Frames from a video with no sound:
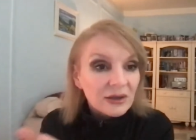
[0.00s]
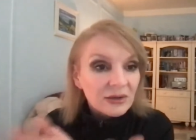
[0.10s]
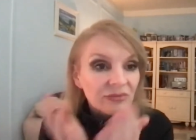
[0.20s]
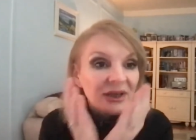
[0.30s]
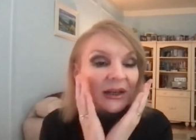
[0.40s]

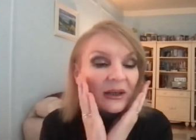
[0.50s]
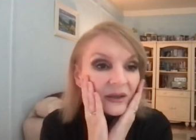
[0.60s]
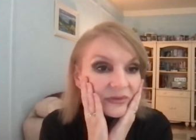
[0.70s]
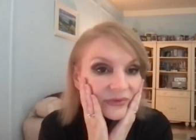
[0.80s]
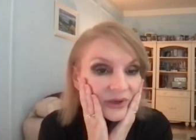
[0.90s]
really
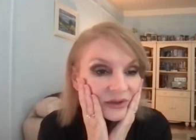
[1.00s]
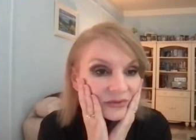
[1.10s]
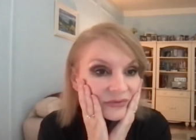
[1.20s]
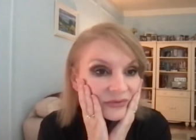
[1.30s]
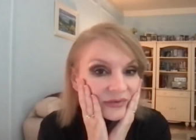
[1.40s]
of of
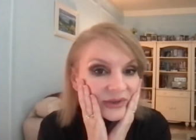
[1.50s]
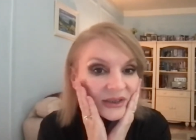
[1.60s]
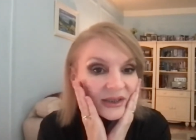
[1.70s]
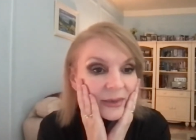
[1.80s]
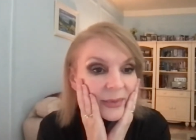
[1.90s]
if I can
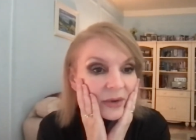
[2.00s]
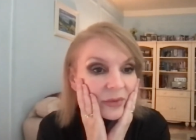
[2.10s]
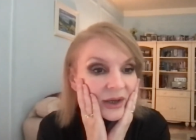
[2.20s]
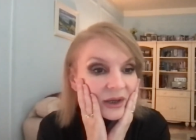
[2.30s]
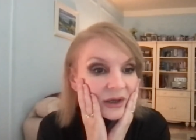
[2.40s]
say it that
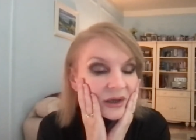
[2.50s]
way,